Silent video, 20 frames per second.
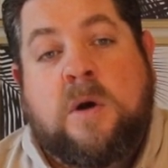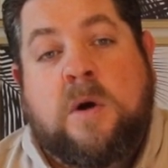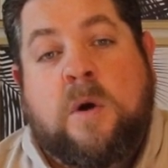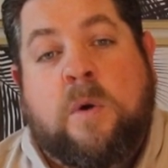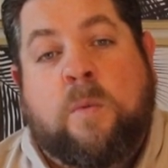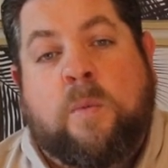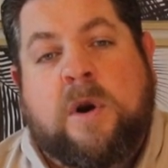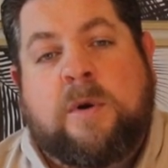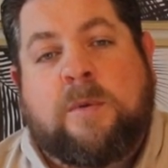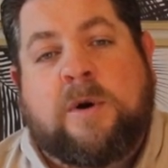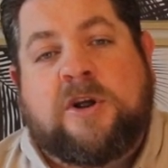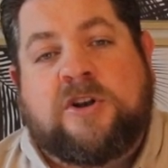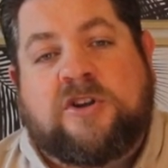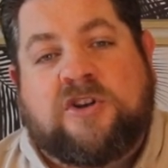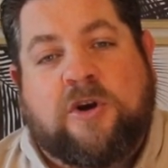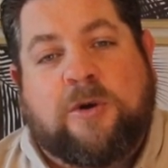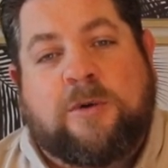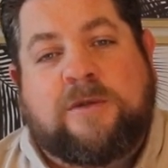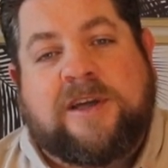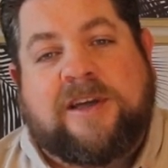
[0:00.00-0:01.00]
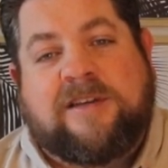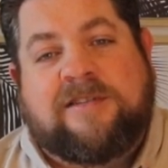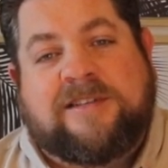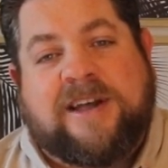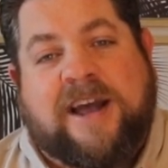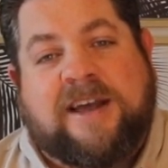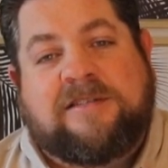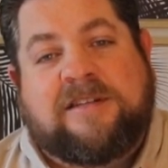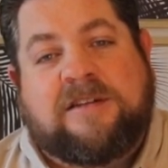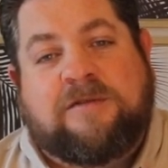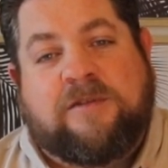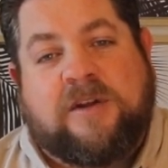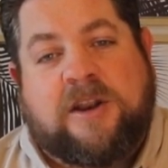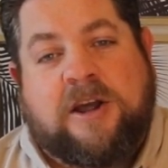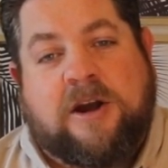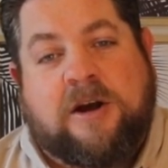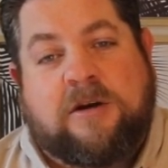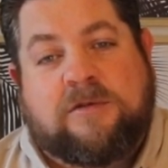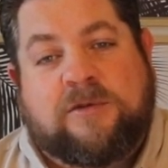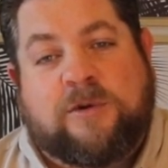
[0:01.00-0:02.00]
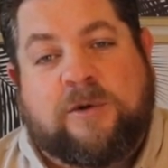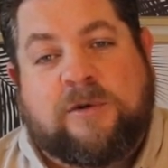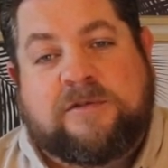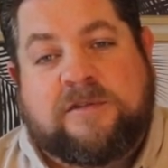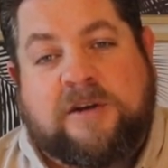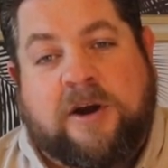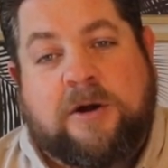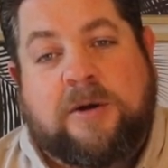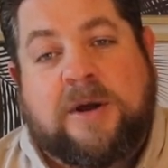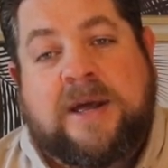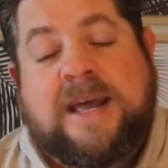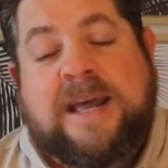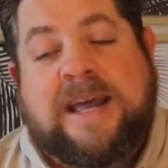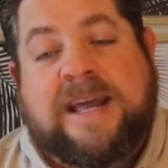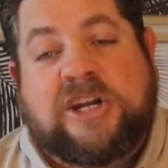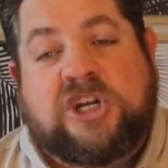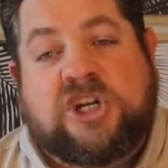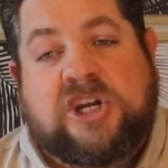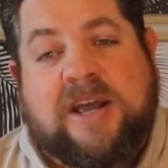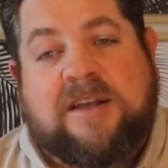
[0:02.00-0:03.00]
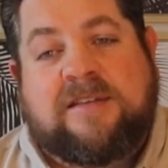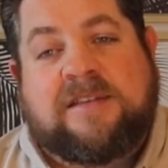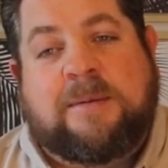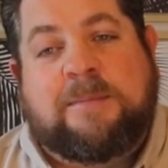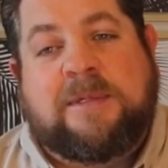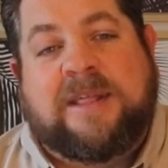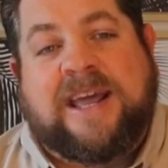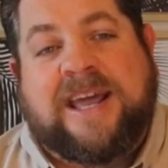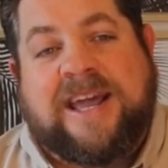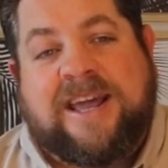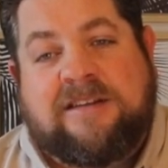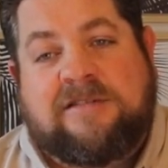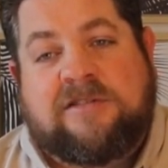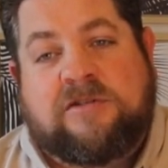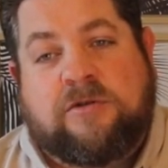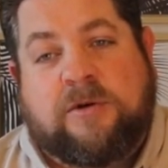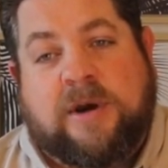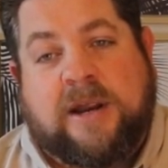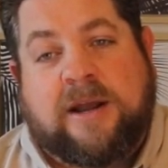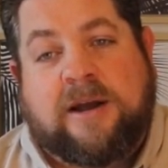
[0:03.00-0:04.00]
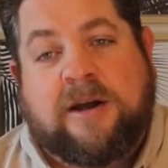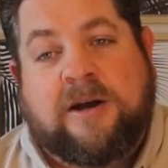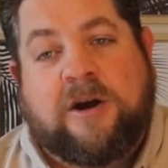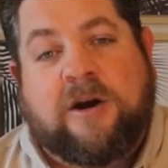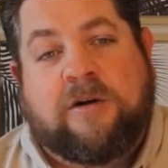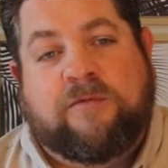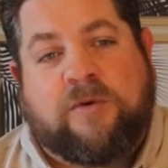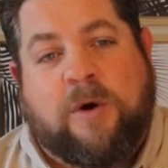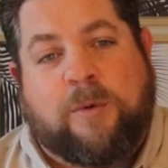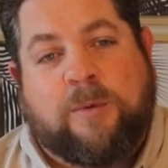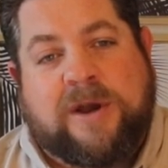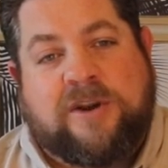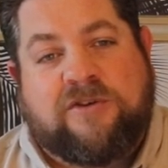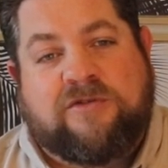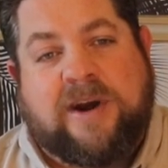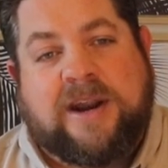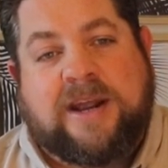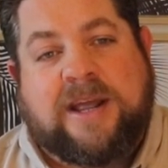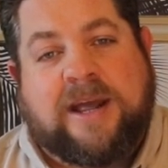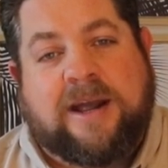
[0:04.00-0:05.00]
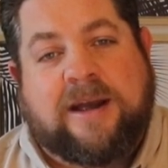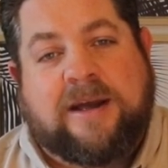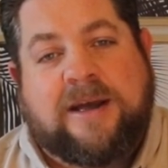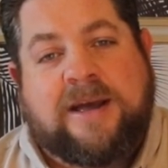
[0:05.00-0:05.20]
What I want to do with these tasting videos also is share some of the history of what we're drinking.